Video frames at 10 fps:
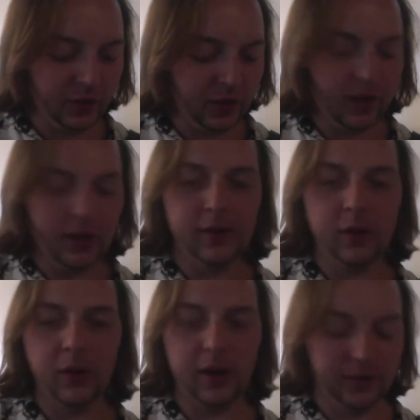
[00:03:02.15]
Either
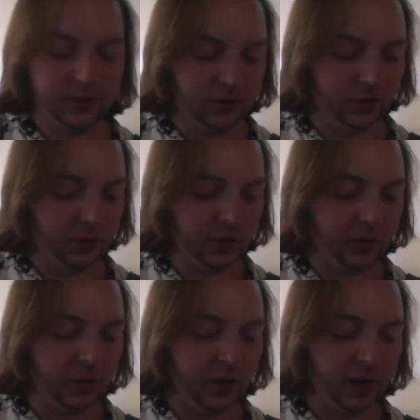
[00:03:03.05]
way, just play B
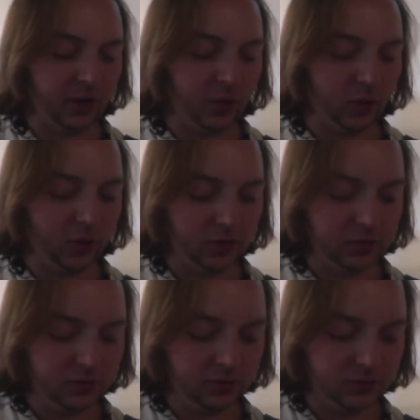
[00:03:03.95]
minor chord.
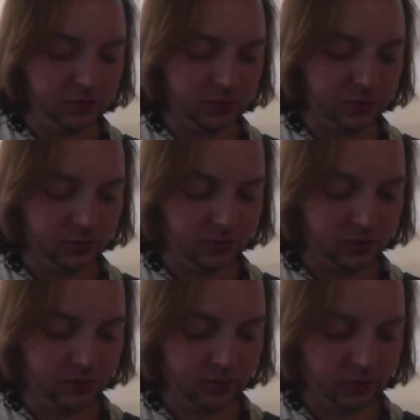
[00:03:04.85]

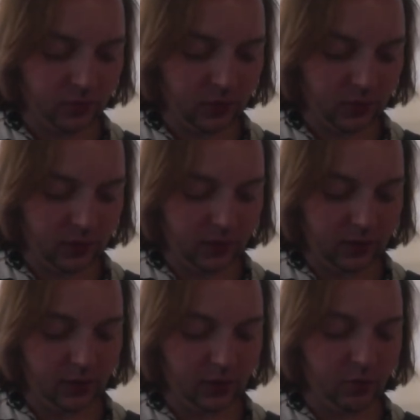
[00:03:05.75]
Then you
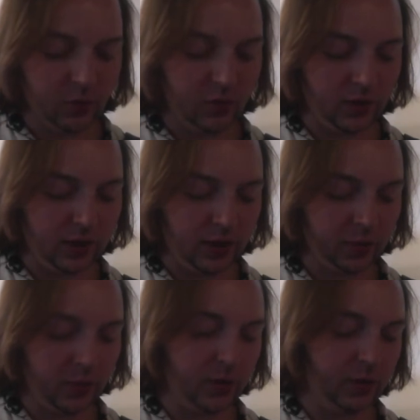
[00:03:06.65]
move it up
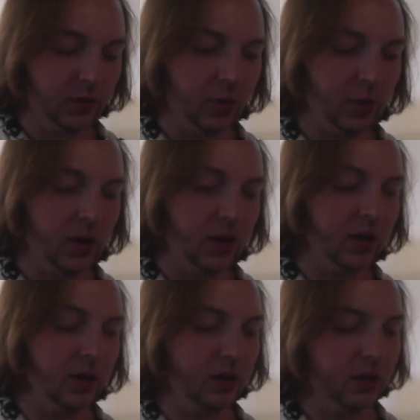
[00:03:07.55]
to
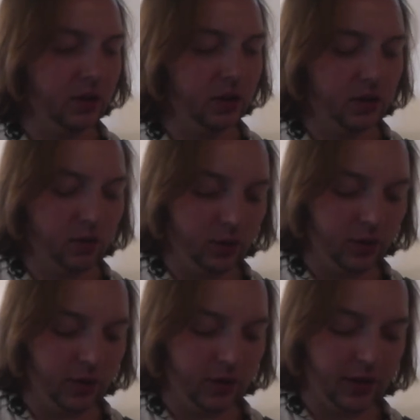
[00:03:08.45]
what is
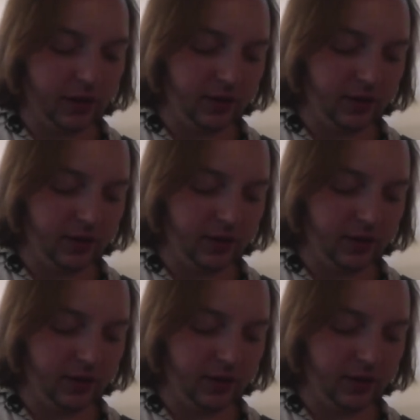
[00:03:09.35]
that?